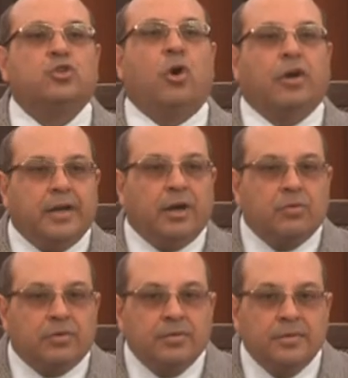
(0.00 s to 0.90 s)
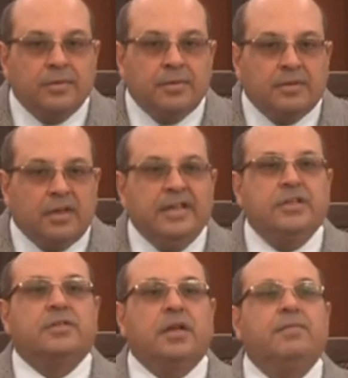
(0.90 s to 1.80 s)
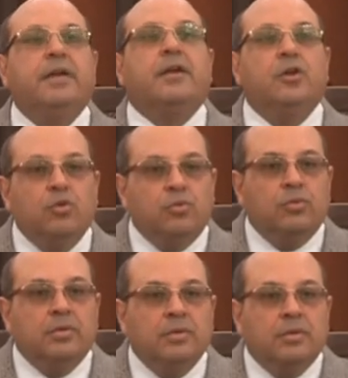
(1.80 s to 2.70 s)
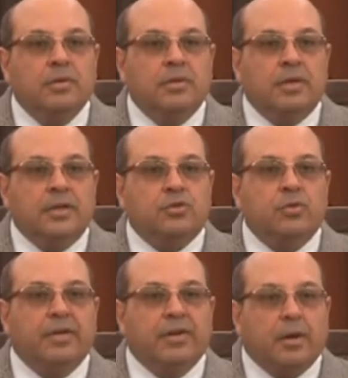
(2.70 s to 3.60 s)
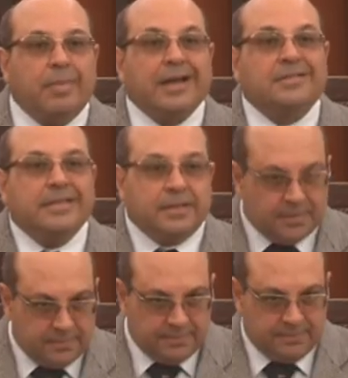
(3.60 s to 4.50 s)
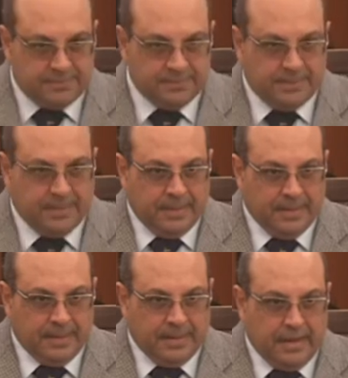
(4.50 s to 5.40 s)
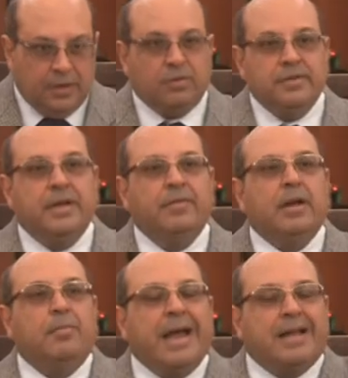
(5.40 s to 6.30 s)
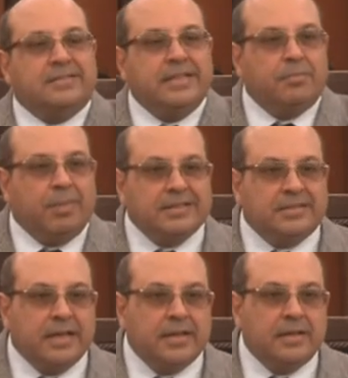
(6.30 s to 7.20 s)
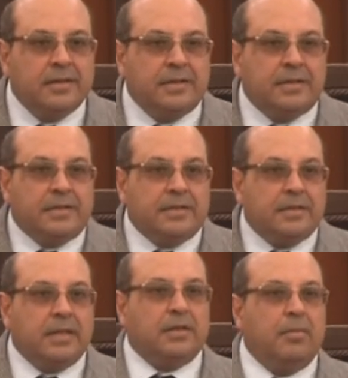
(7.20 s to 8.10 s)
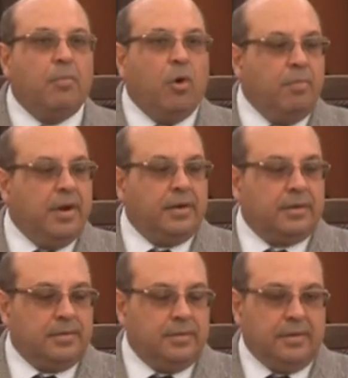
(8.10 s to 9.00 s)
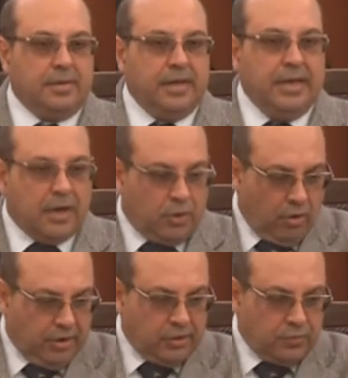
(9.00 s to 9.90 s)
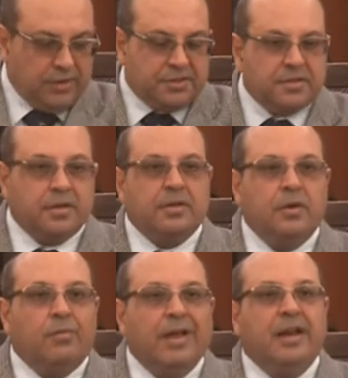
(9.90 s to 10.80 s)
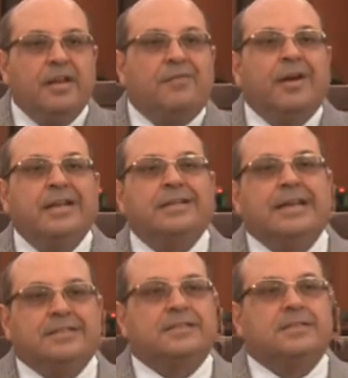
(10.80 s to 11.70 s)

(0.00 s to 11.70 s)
score it out. The least that we can do is to give it a back seat. And it was given a back seat by saying that the moment, in accordance with certain well-defined tests,